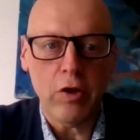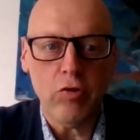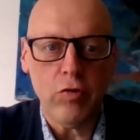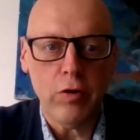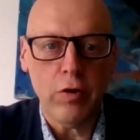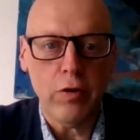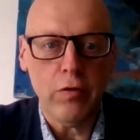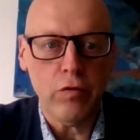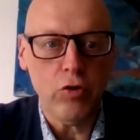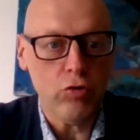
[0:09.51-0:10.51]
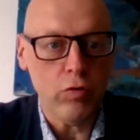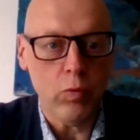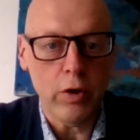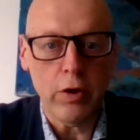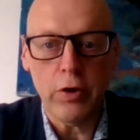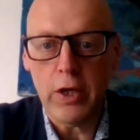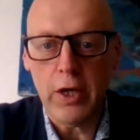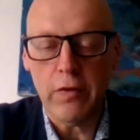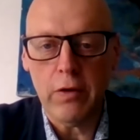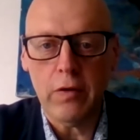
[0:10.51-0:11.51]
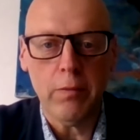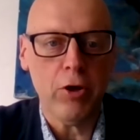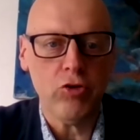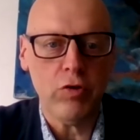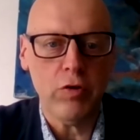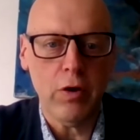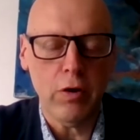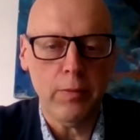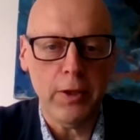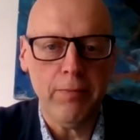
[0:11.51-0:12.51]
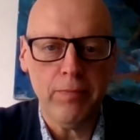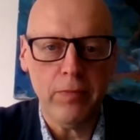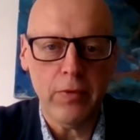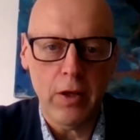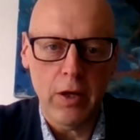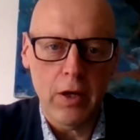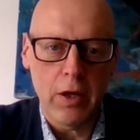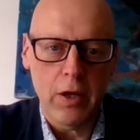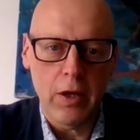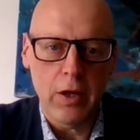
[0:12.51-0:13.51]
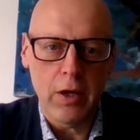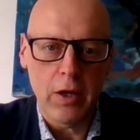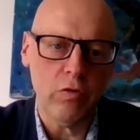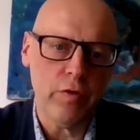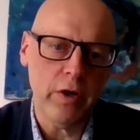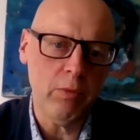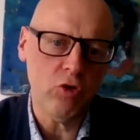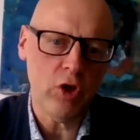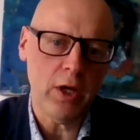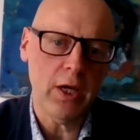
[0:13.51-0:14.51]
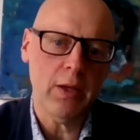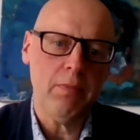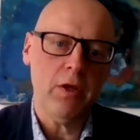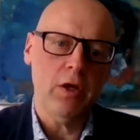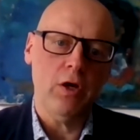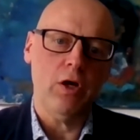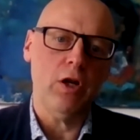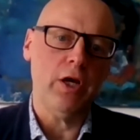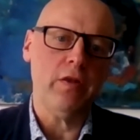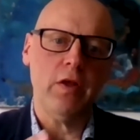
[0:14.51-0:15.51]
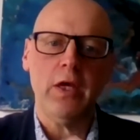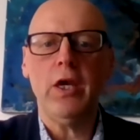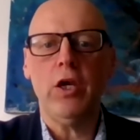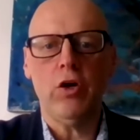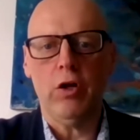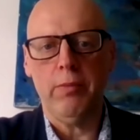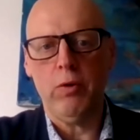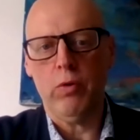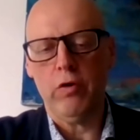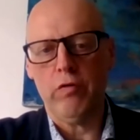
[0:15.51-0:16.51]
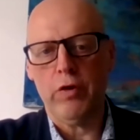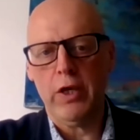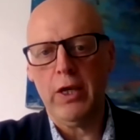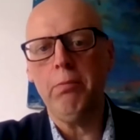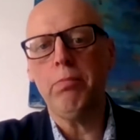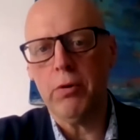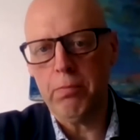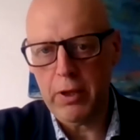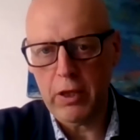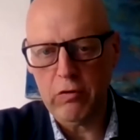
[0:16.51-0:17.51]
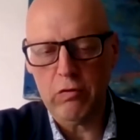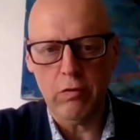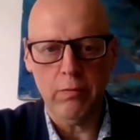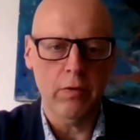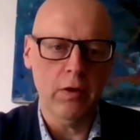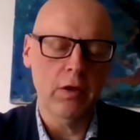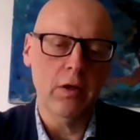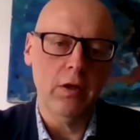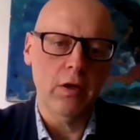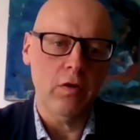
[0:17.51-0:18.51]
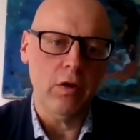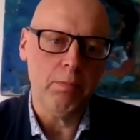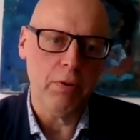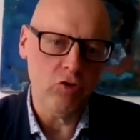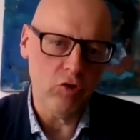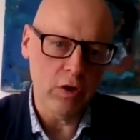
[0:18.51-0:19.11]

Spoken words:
session on future work, looking at the project economy. So it's very much unlike the gig economy where it's very input based, the project